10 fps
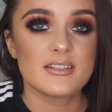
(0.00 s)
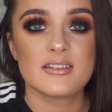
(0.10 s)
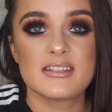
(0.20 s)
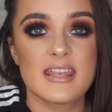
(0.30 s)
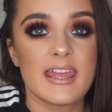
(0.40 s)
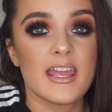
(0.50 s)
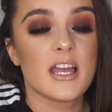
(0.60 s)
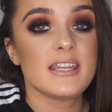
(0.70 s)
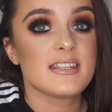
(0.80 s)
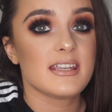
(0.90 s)
So today
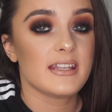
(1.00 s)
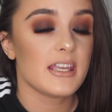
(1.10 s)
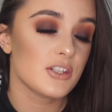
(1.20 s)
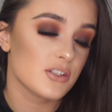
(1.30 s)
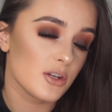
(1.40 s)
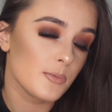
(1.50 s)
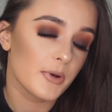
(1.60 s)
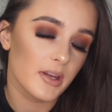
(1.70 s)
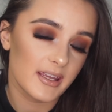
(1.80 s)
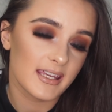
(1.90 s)
I did a
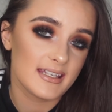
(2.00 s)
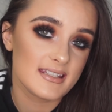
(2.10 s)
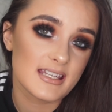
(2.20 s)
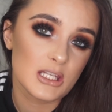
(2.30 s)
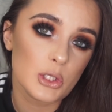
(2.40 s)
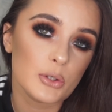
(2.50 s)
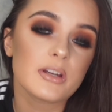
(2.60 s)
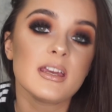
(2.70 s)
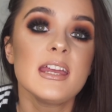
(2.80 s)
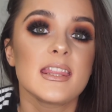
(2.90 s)
super easy
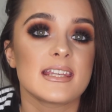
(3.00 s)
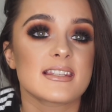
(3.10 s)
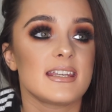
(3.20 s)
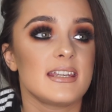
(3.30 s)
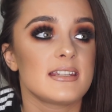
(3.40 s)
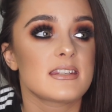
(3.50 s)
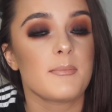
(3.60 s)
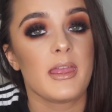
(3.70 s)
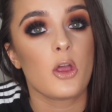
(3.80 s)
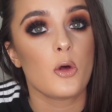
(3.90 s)
look. This is the
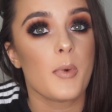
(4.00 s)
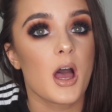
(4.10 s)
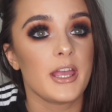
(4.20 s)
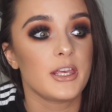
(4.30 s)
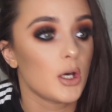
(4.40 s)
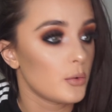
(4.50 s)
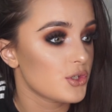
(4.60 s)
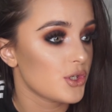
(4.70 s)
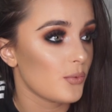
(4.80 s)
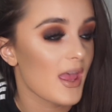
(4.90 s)
makeup I go
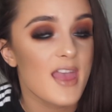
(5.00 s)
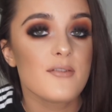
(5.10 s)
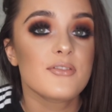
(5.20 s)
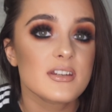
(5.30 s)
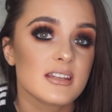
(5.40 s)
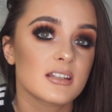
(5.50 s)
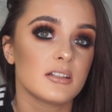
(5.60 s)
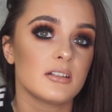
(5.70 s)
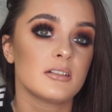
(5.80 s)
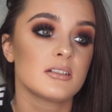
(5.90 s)
to every
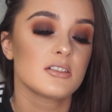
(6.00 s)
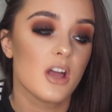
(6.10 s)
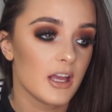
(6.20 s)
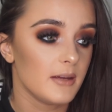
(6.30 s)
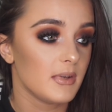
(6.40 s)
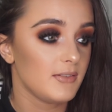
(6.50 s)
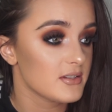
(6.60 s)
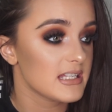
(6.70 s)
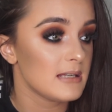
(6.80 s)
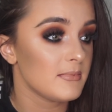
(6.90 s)
single time. If you
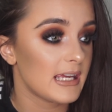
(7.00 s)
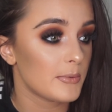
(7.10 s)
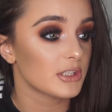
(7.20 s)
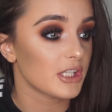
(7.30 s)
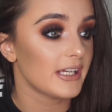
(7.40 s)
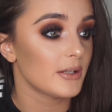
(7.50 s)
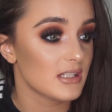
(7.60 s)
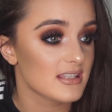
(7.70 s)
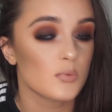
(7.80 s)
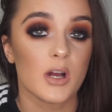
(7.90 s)
see me out on a night out,
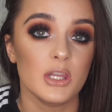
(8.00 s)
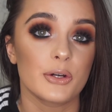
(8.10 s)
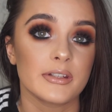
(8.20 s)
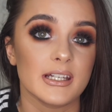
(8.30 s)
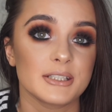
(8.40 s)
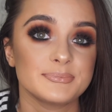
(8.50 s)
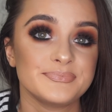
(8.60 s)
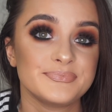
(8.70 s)
this is what I look like.